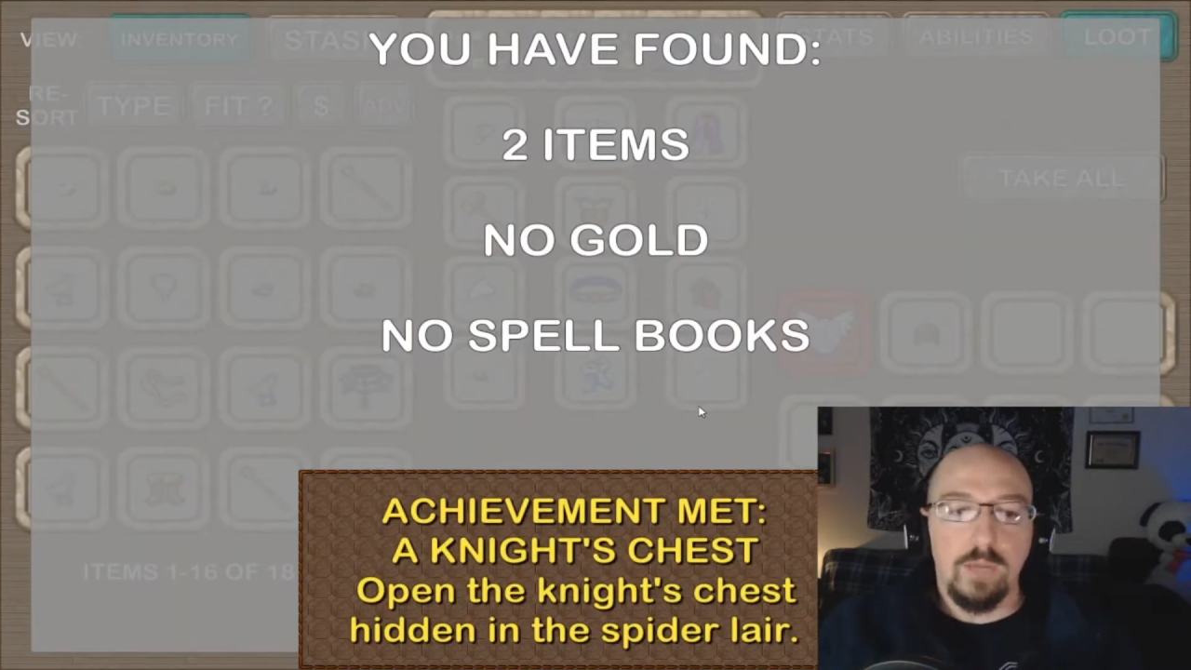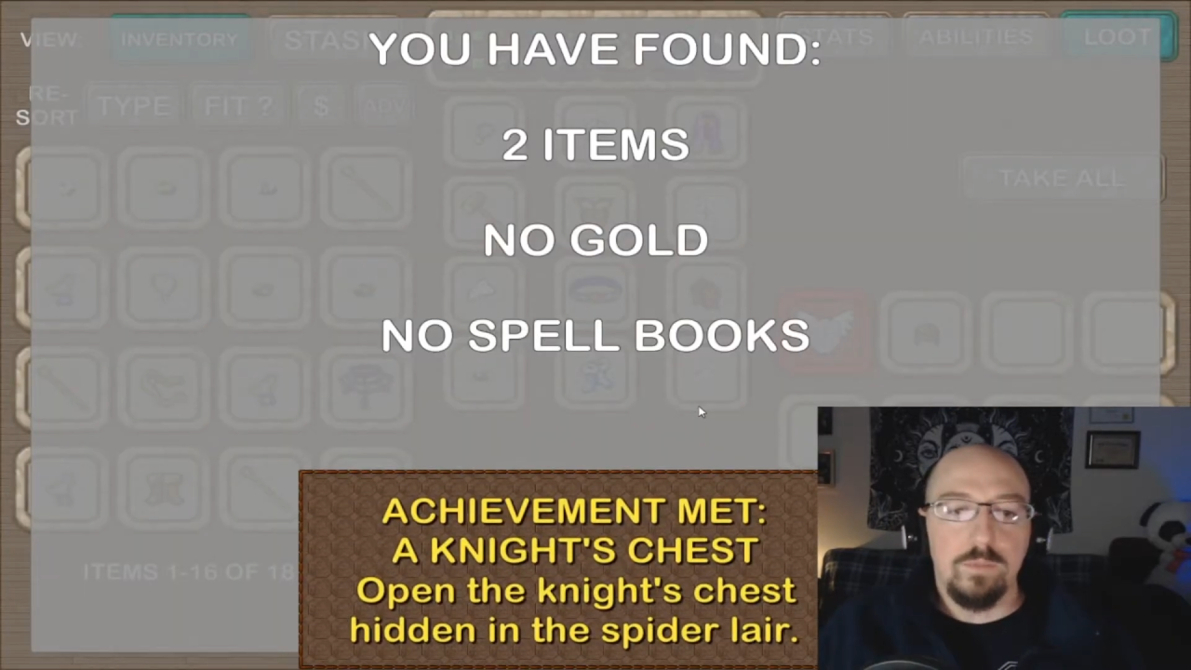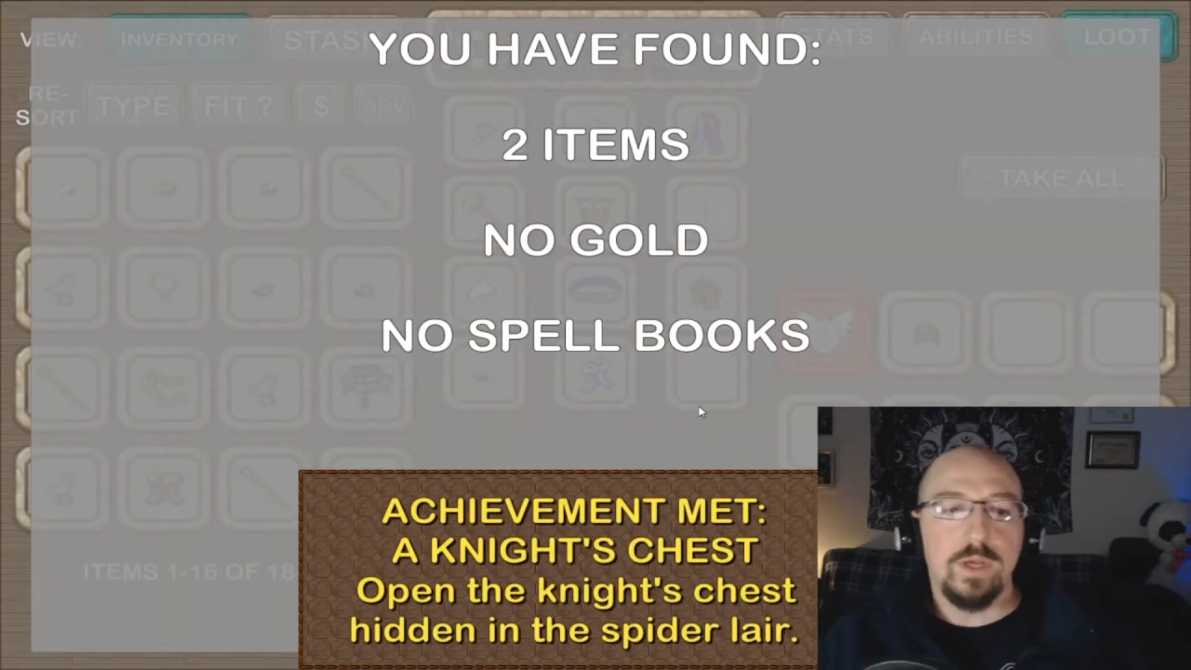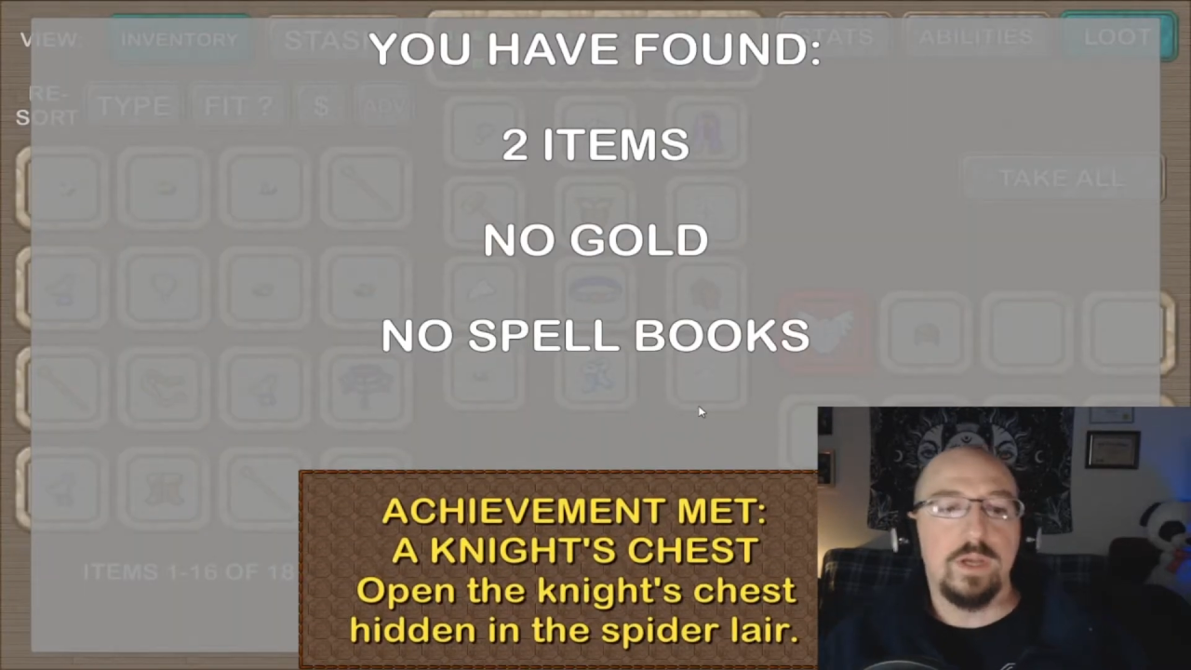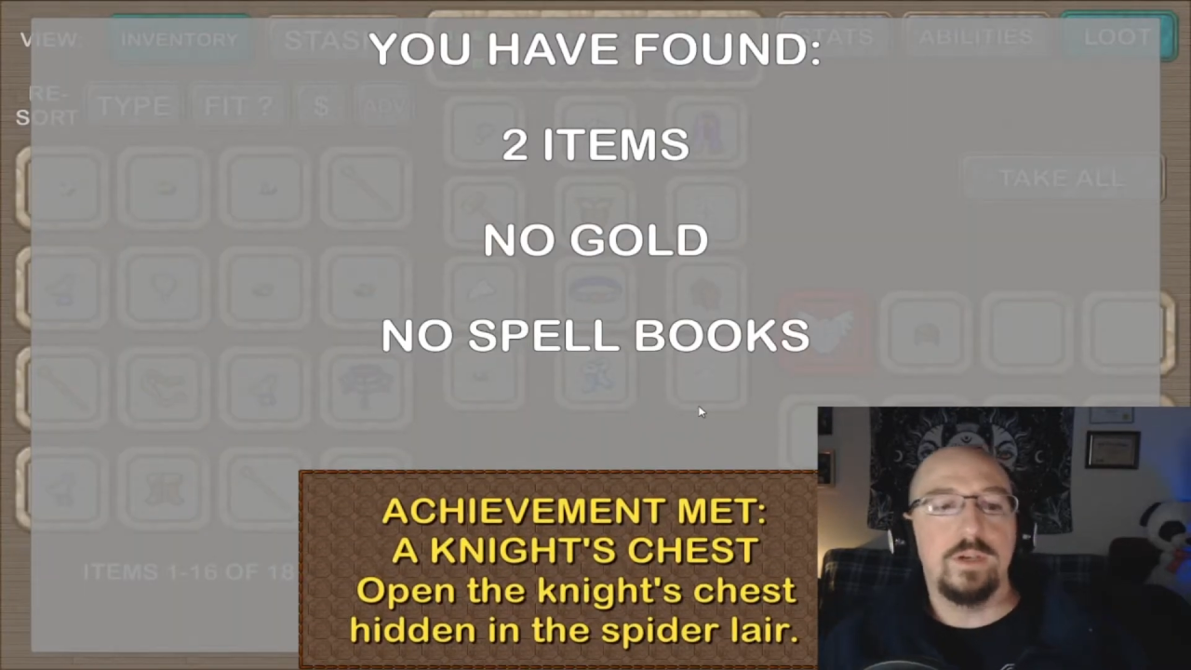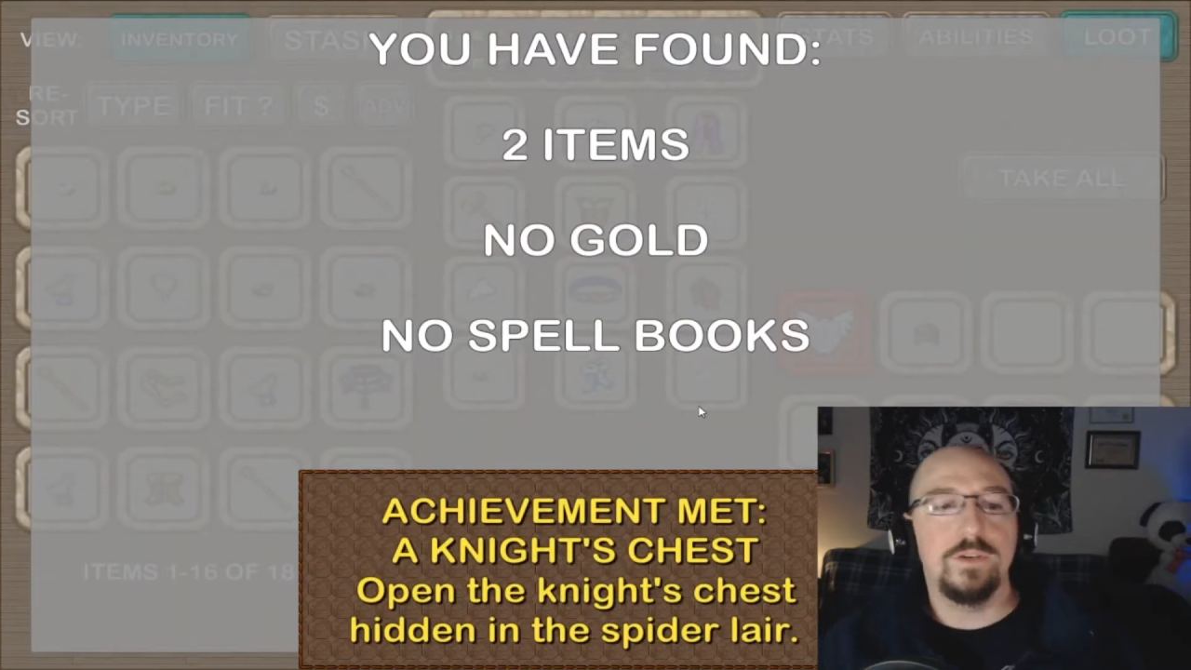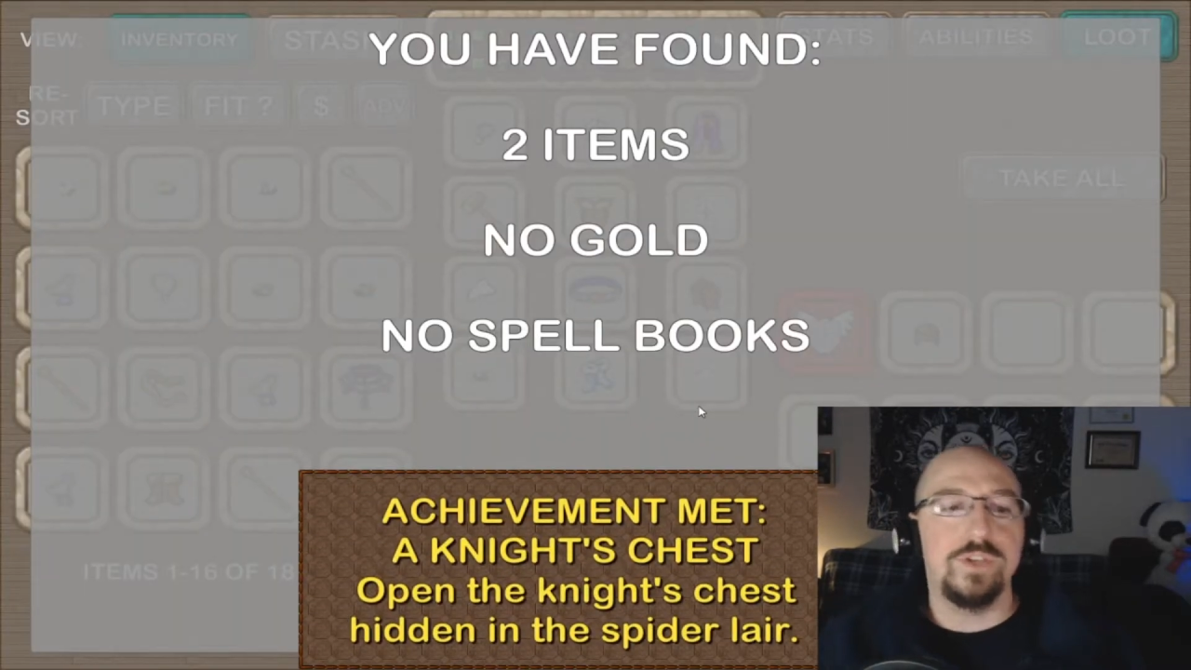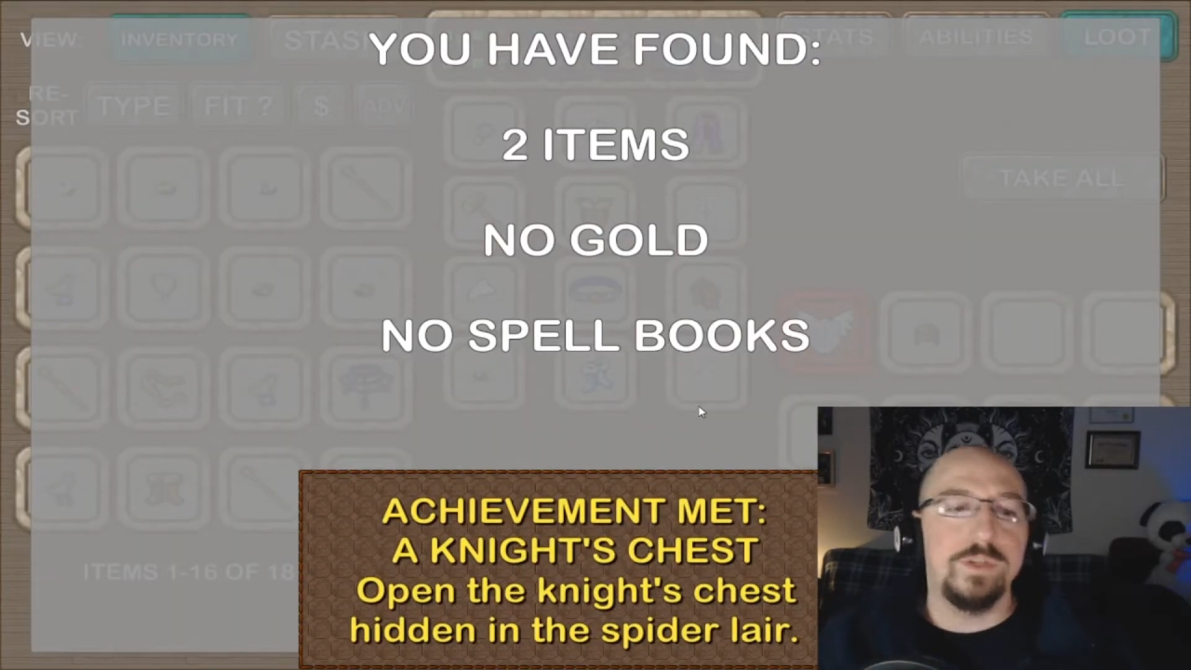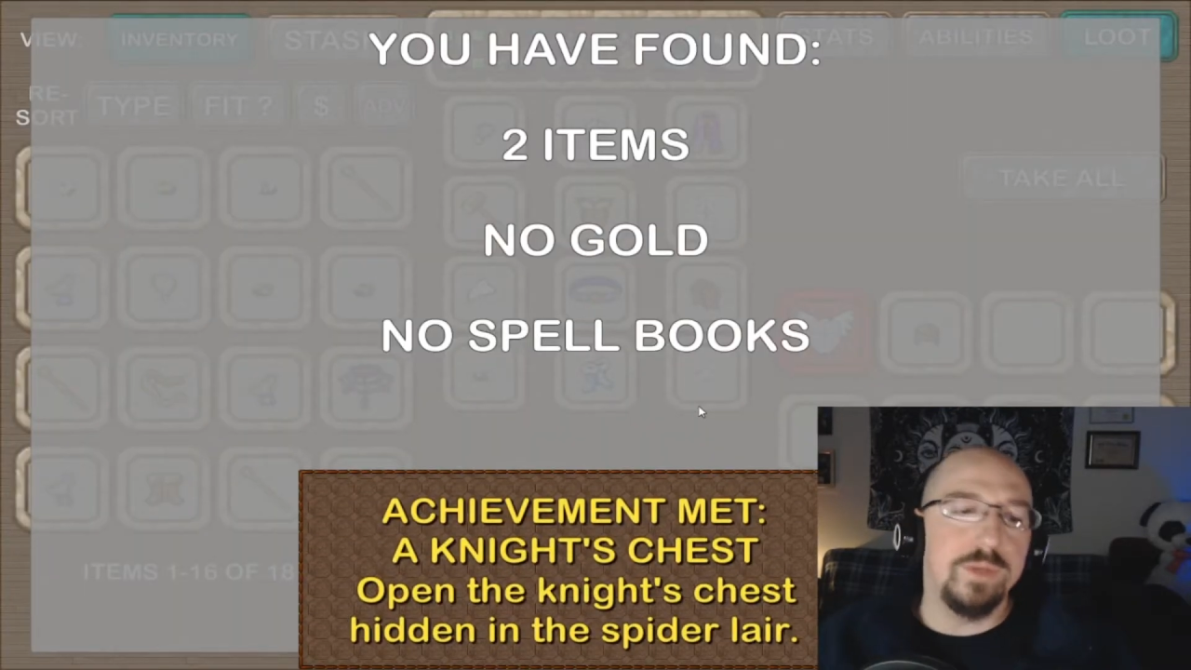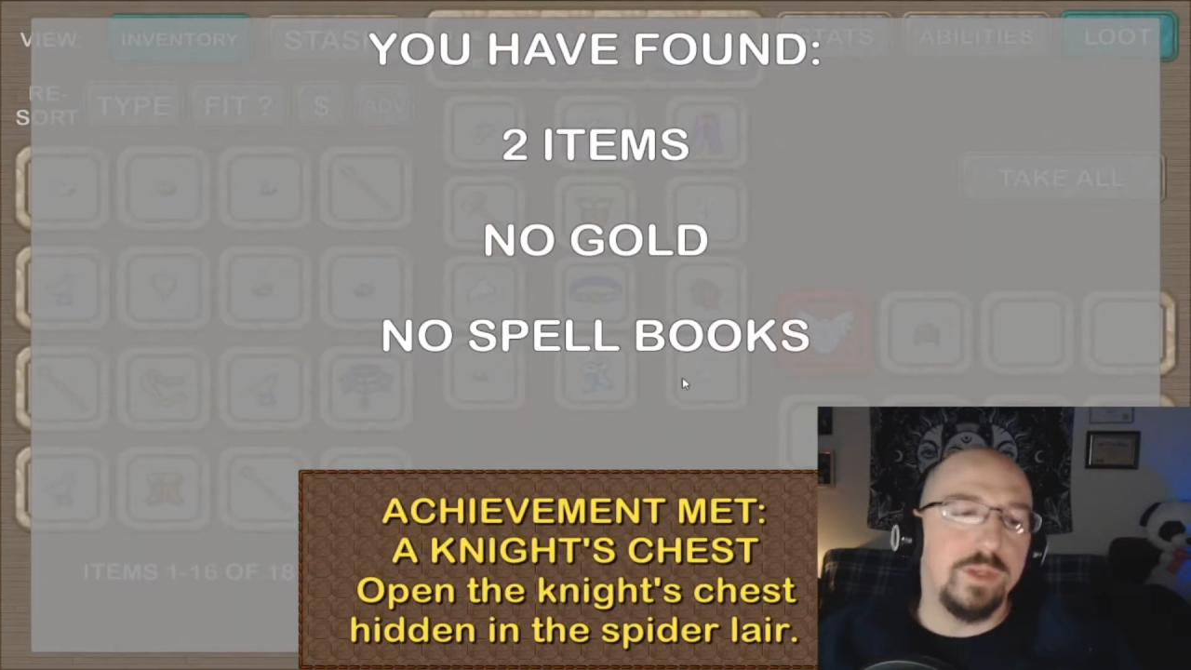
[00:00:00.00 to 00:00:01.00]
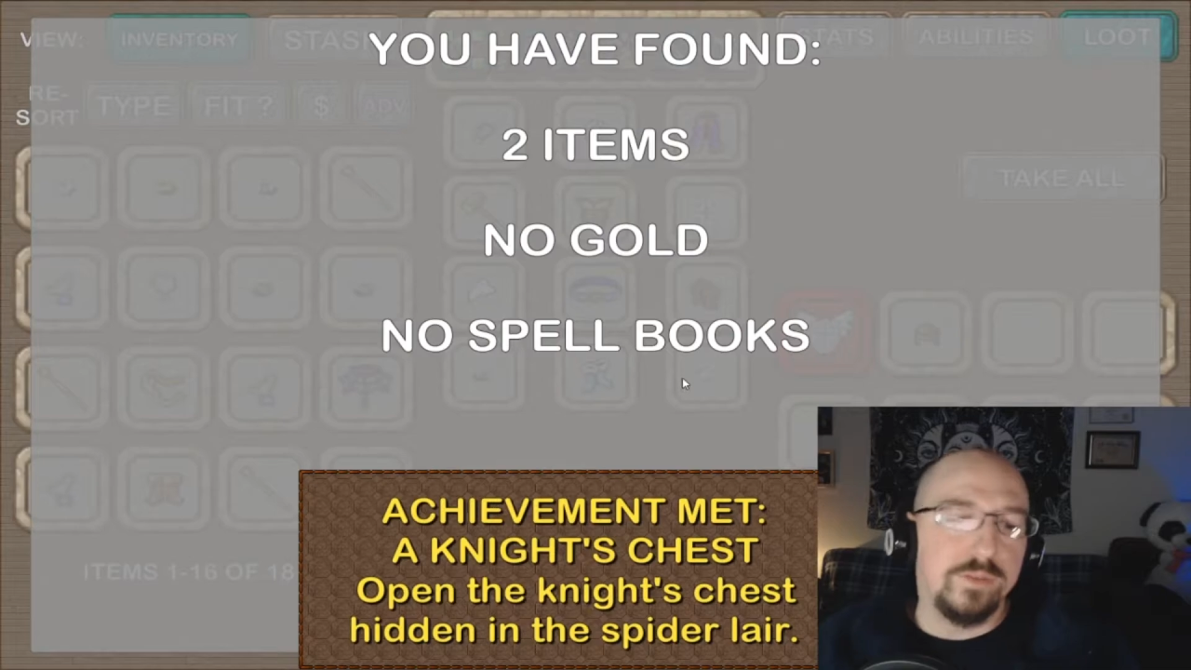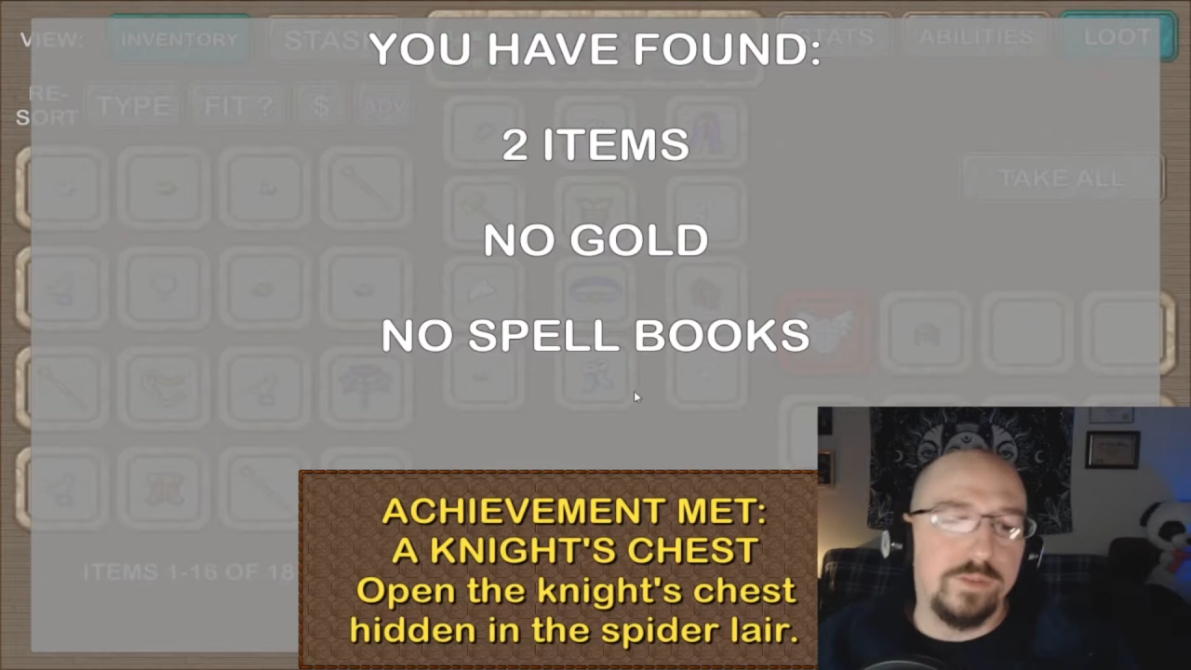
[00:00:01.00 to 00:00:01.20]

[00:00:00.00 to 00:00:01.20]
we got an achievement.